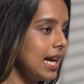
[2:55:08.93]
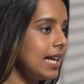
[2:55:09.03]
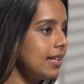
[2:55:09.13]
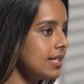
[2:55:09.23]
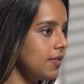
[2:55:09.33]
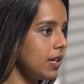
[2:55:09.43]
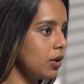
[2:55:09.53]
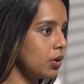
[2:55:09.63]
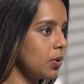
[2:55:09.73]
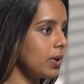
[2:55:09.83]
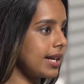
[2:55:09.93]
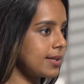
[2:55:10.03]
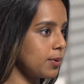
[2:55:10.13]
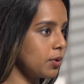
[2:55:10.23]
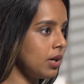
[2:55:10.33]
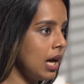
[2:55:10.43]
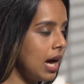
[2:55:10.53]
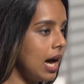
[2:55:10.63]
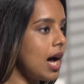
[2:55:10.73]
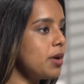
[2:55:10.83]
In this video, you will explore
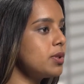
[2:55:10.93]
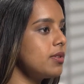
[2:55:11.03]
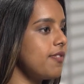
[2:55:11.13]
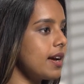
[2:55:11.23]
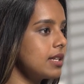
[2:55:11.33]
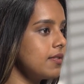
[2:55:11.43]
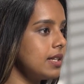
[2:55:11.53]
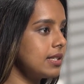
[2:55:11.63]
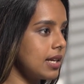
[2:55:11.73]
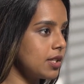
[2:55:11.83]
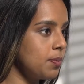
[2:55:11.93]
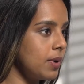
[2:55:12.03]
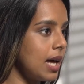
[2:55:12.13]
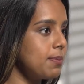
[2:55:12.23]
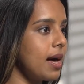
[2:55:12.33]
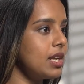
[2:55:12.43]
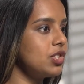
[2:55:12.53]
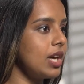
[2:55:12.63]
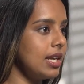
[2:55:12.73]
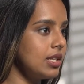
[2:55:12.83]
how to effectively set up and
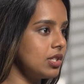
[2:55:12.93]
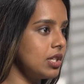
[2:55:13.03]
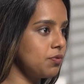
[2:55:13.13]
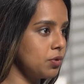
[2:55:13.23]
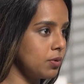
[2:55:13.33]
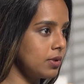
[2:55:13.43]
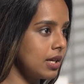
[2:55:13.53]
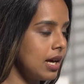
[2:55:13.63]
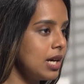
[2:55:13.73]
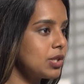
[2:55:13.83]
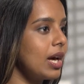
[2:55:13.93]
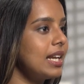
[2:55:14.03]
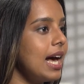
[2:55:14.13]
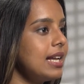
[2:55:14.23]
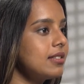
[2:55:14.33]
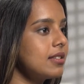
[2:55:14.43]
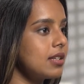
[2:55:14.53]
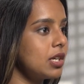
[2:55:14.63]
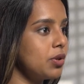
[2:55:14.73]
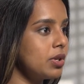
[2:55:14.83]
manage NSG rules to enhance the
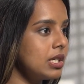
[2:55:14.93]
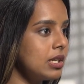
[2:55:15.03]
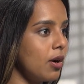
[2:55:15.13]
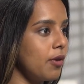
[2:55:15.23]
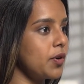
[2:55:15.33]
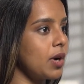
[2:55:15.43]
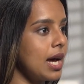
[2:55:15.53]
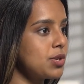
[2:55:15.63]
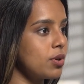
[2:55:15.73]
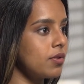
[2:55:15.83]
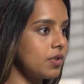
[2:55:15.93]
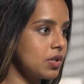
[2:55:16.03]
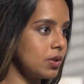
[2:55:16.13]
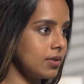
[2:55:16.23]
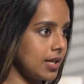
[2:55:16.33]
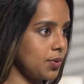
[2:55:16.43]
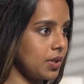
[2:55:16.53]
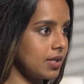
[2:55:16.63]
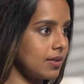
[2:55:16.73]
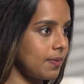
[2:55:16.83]
security of your Azure virtual
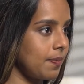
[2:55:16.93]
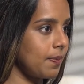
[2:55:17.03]
networks.